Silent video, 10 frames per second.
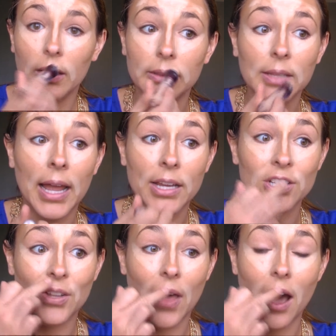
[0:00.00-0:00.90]
light
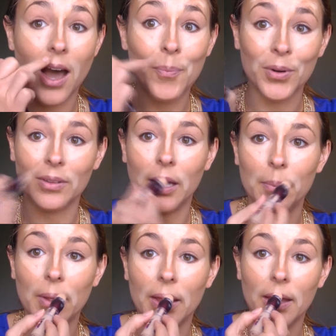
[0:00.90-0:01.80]
to that upper
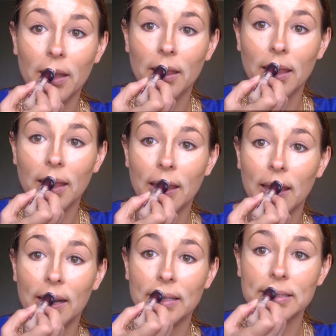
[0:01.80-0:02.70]
lip,
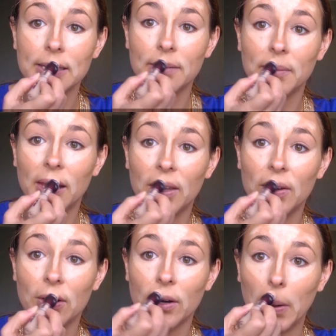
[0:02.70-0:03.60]
and it's going to make
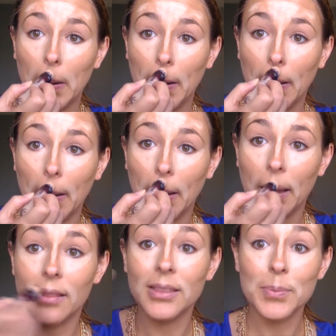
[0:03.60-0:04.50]
your
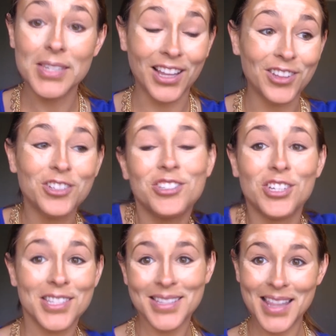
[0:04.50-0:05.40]
lipstick look
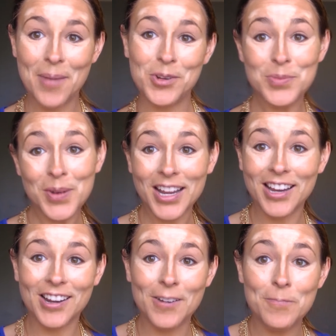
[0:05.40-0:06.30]
just that much
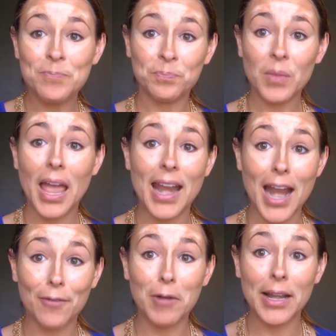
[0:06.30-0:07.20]
prettier. And
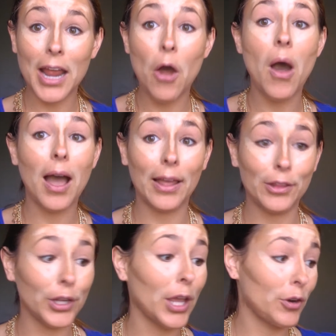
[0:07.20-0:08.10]
right now I
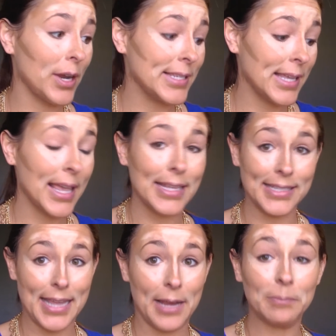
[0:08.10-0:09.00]
look crazy
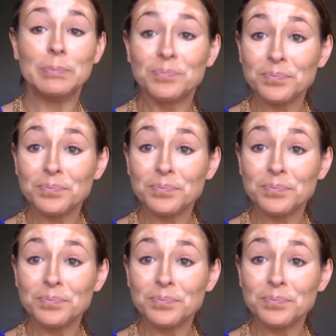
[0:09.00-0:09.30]
insane.